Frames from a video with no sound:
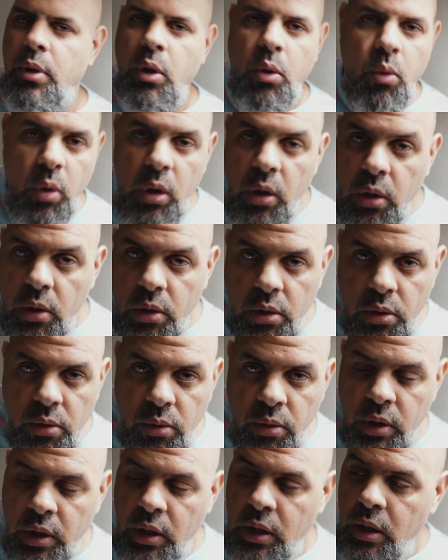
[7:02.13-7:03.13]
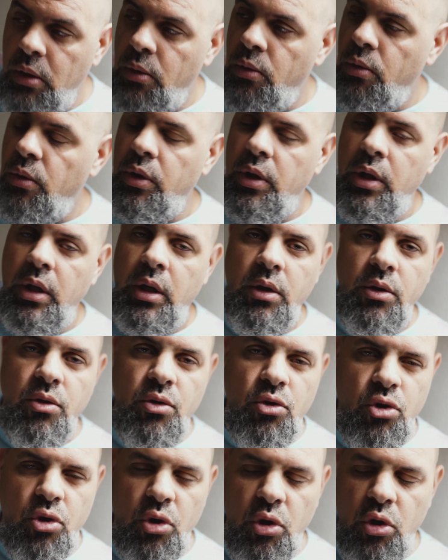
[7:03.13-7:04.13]
bewildering, or they
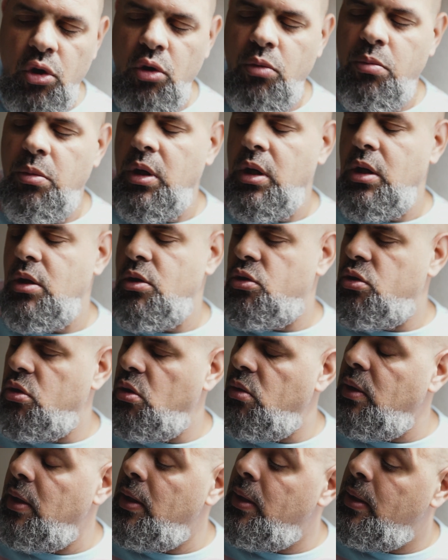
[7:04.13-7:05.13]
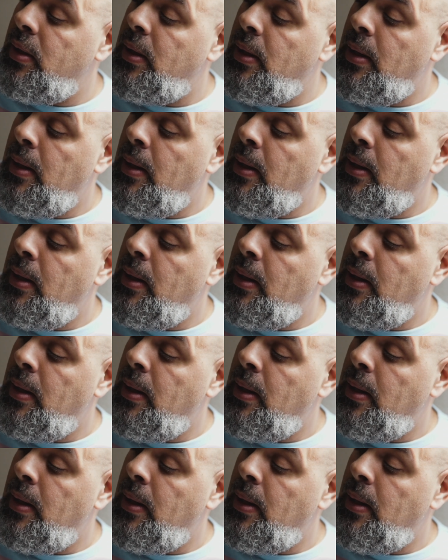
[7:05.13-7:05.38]
concern me, and so